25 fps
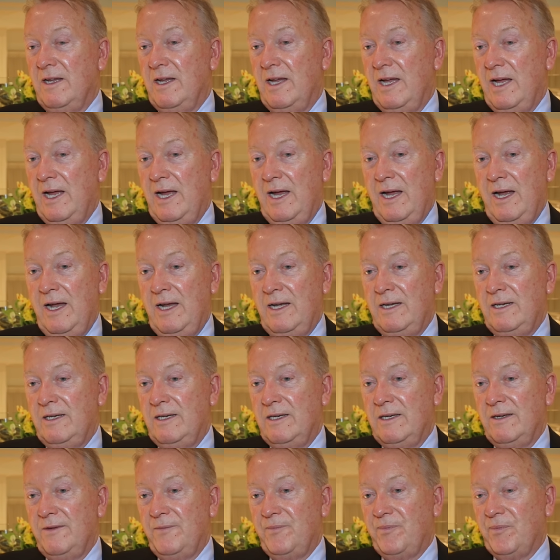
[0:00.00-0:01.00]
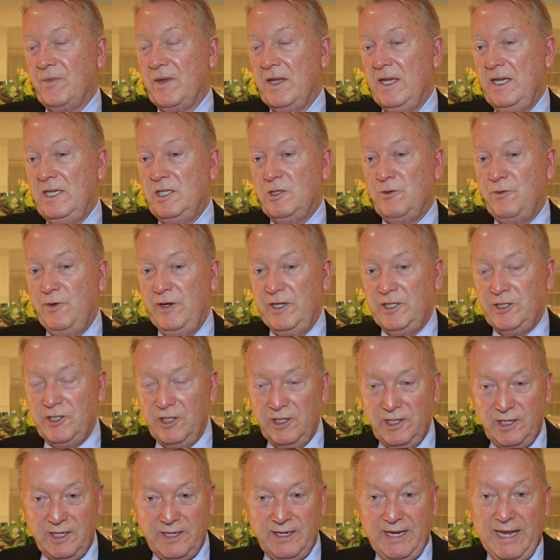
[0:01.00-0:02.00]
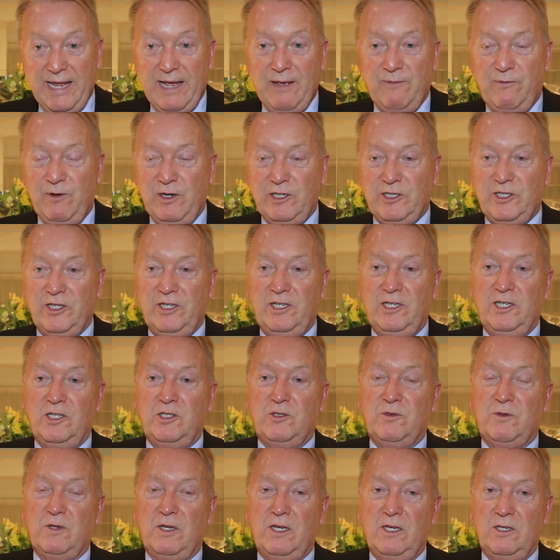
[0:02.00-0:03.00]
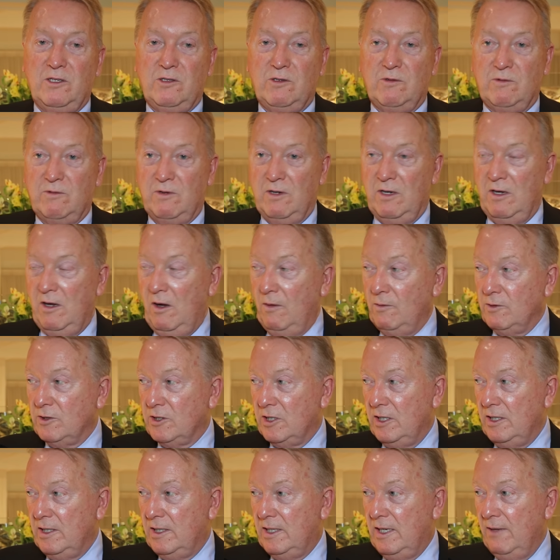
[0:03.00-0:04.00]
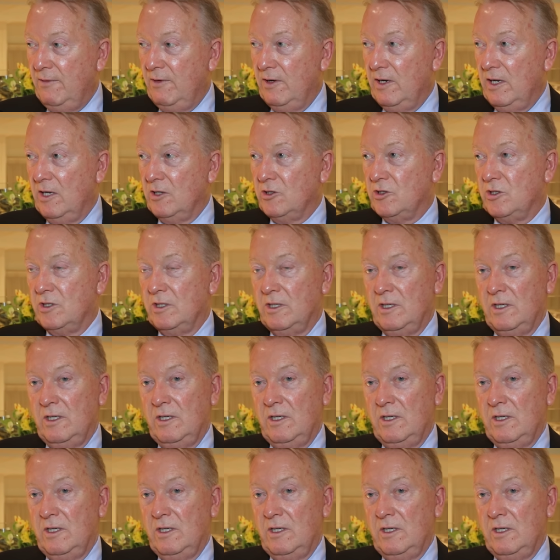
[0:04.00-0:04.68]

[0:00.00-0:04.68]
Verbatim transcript: and his vision and their vision has, has obviously given us